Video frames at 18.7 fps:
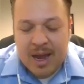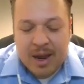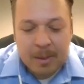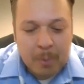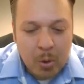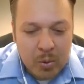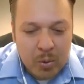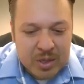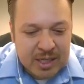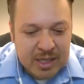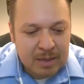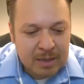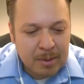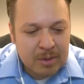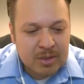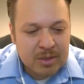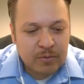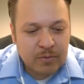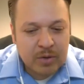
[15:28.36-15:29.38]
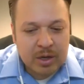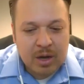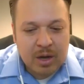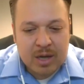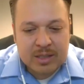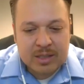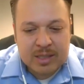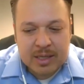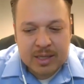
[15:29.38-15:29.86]
I'm always thinking about different
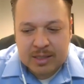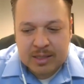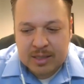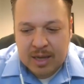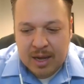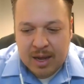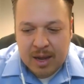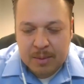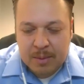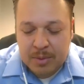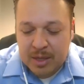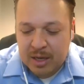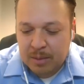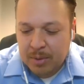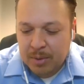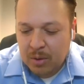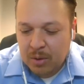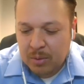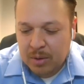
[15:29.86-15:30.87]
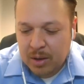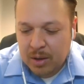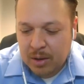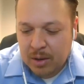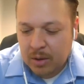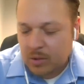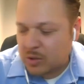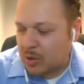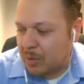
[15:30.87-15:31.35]
contests. Uh, I'm thinking about
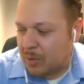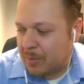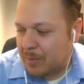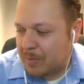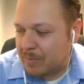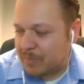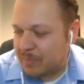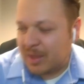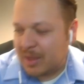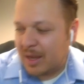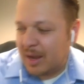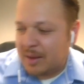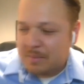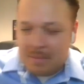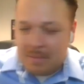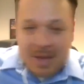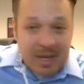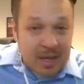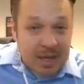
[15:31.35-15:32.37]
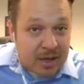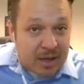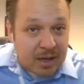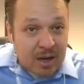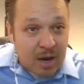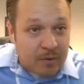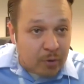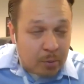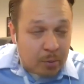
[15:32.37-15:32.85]
also making a
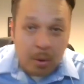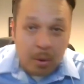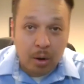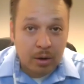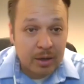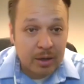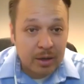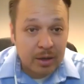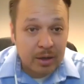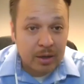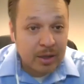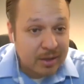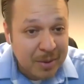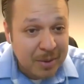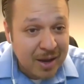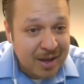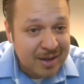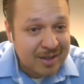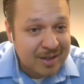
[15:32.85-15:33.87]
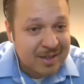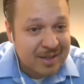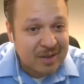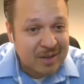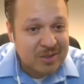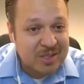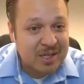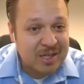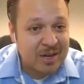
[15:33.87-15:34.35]
covered parking spot
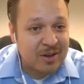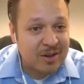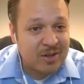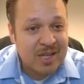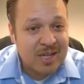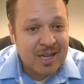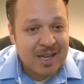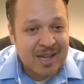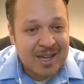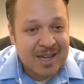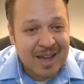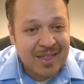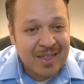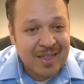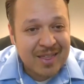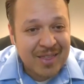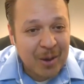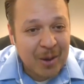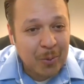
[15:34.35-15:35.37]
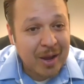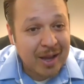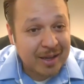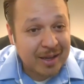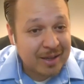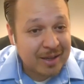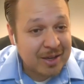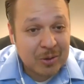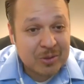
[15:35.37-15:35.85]
downstairs. And that way I,
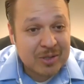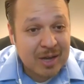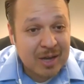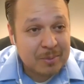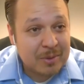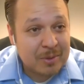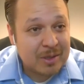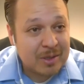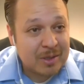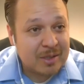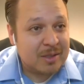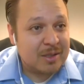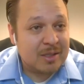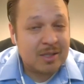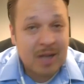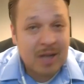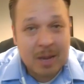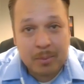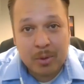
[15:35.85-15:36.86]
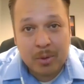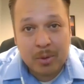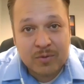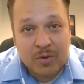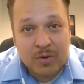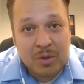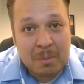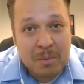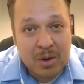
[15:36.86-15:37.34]
you know, top the, the top person
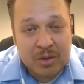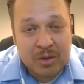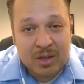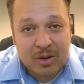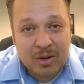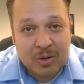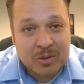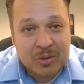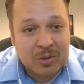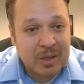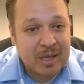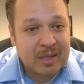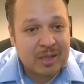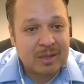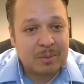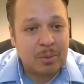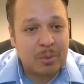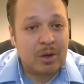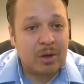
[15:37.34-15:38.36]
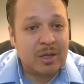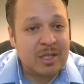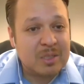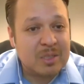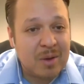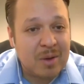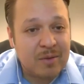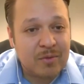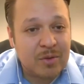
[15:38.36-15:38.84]
for the month can also get the parking
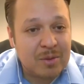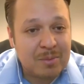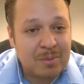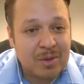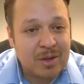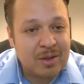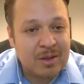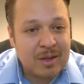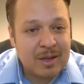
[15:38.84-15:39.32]
spot for the month.